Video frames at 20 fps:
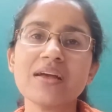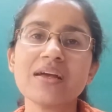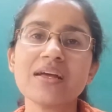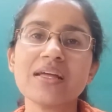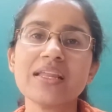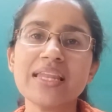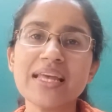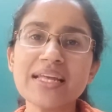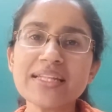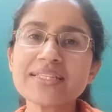
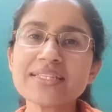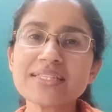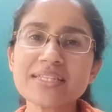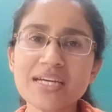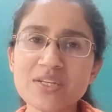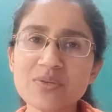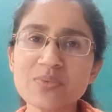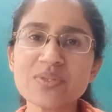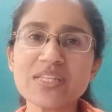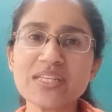Let's
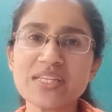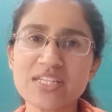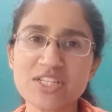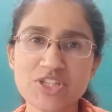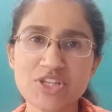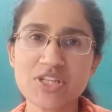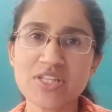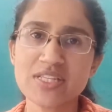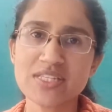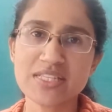start with the
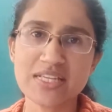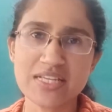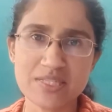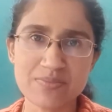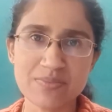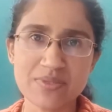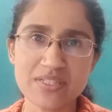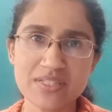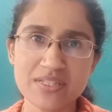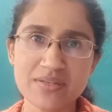initial
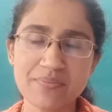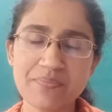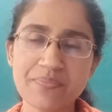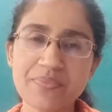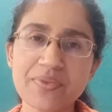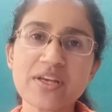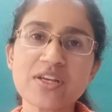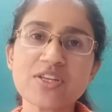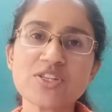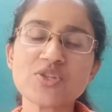assessment.
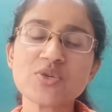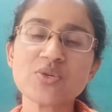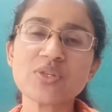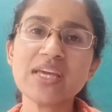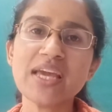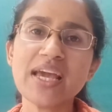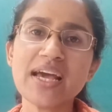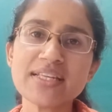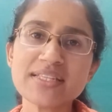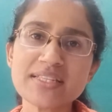So
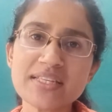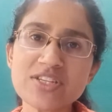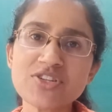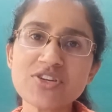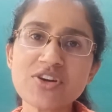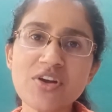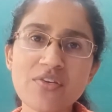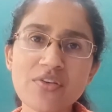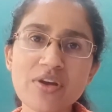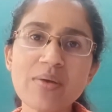the
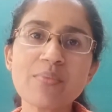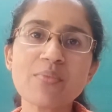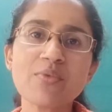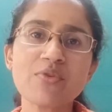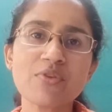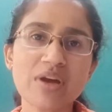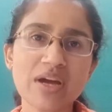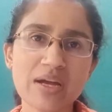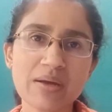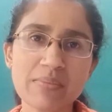SHRM
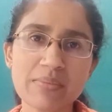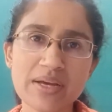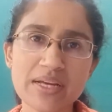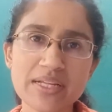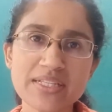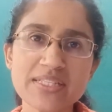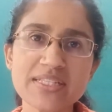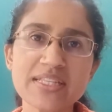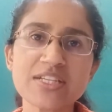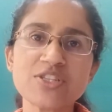
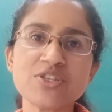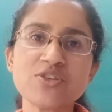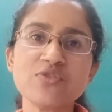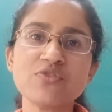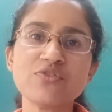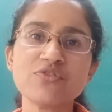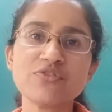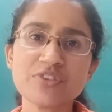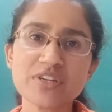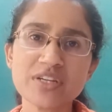recommends that
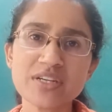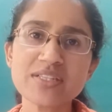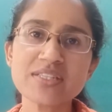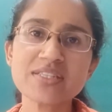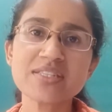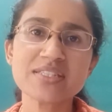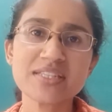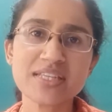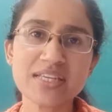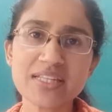you
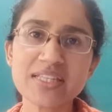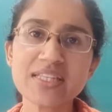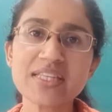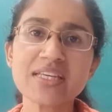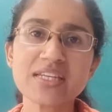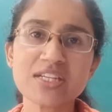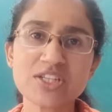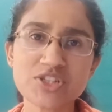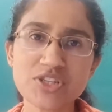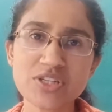first take the
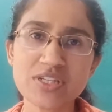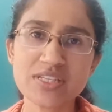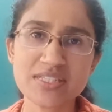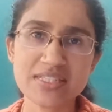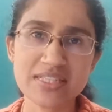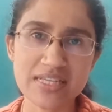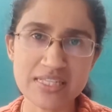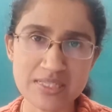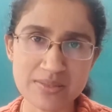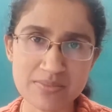initial
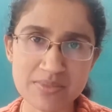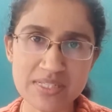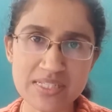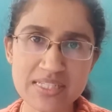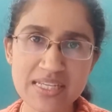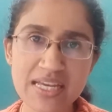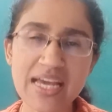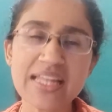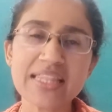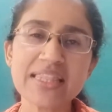
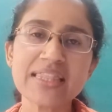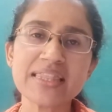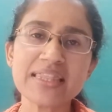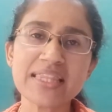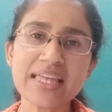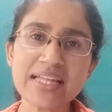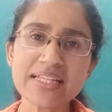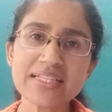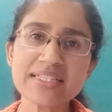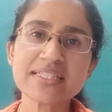assessment and
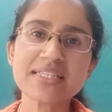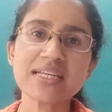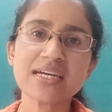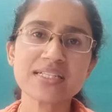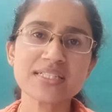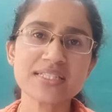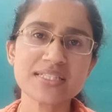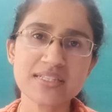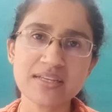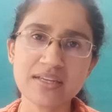then
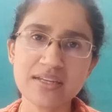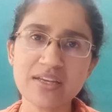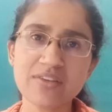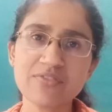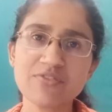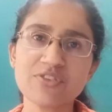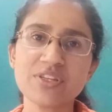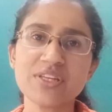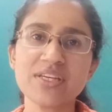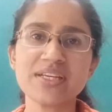start
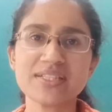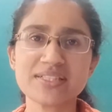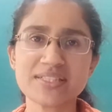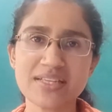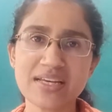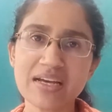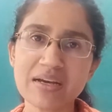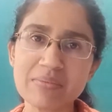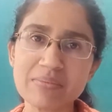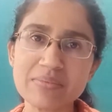studying for the
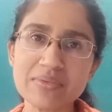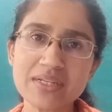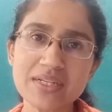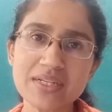exam.